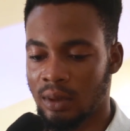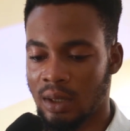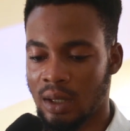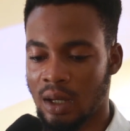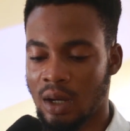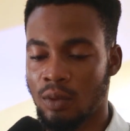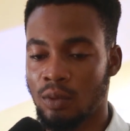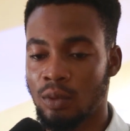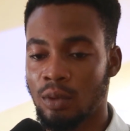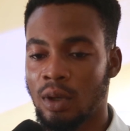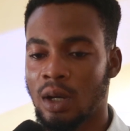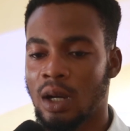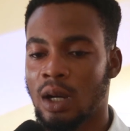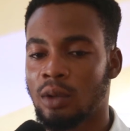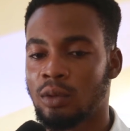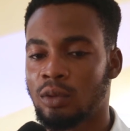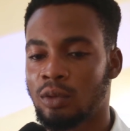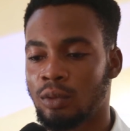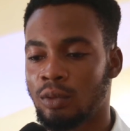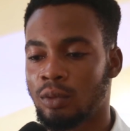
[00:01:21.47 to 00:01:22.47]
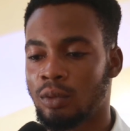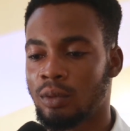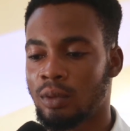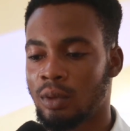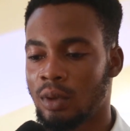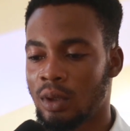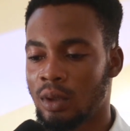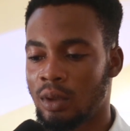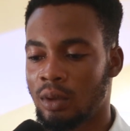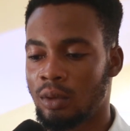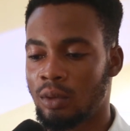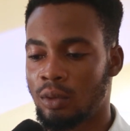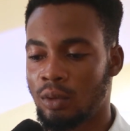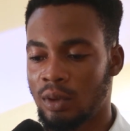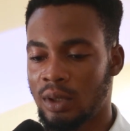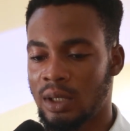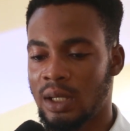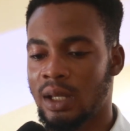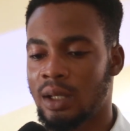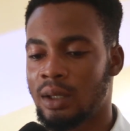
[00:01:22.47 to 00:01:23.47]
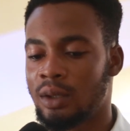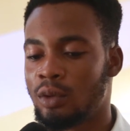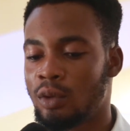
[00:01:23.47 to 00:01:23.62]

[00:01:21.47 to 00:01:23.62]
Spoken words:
I'll know how to go there,